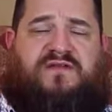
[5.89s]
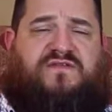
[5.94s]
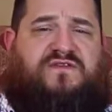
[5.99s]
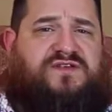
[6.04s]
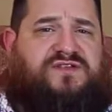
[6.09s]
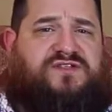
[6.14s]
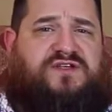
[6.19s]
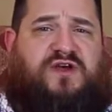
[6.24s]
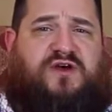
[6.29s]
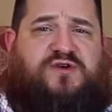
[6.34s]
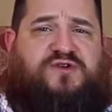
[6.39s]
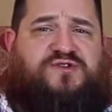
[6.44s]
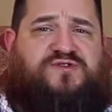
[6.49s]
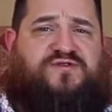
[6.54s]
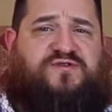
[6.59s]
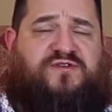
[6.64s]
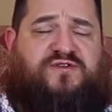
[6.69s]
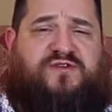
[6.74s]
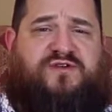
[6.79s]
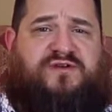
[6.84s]
This goes
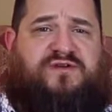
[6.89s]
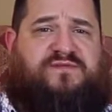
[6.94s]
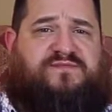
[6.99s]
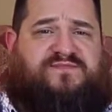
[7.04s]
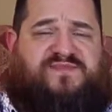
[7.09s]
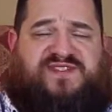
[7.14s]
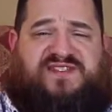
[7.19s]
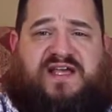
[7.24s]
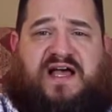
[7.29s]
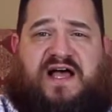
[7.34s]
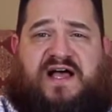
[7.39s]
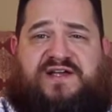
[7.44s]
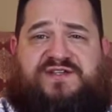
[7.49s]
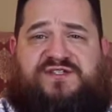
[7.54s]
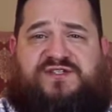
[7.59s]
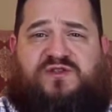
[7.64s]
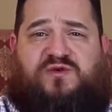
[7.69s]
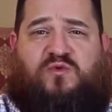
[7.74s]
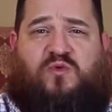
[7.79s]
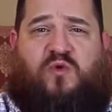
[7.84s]
for the
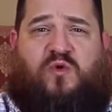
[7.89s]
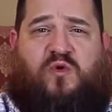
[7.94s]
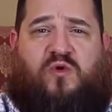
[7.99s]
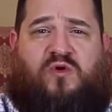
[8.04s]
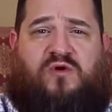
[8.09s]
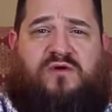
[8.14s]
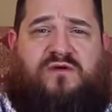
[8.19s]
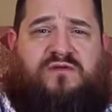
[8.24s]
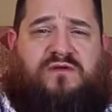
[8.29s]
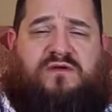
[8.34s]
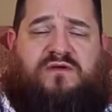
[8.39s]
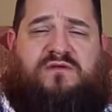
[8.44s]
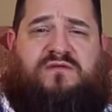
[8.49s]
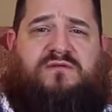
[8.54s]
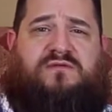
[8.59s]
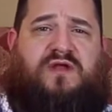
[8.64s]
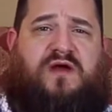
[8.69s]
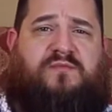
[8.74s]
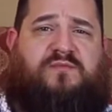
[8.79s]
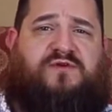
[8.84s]
size of the war, the
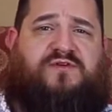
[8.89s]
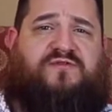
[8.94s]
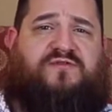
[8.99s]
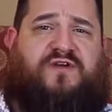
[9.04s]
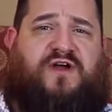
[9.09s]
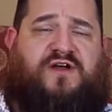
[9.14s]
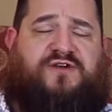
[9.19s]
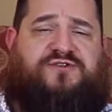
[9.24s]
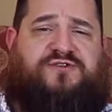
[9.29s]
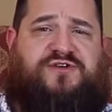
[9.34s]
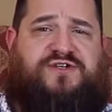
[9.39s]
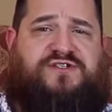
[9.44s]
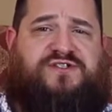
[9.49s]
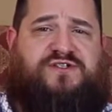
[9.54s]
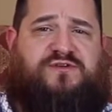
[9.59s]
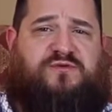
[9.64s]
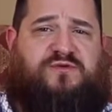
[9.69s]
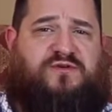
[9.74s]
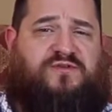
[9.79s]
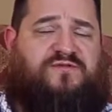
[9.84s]
number of countries
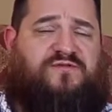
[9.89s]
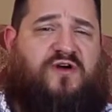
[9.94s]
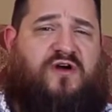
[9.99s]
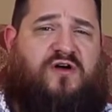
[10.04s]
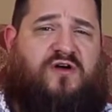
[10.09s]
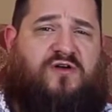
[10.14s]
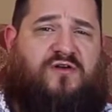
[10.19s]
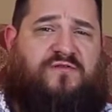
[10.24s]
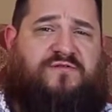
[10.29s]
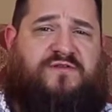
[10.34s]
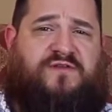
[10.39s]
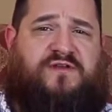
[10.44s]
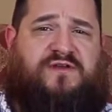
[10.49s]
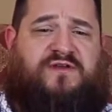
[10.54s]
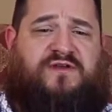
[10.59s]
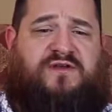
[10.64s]
that were involved.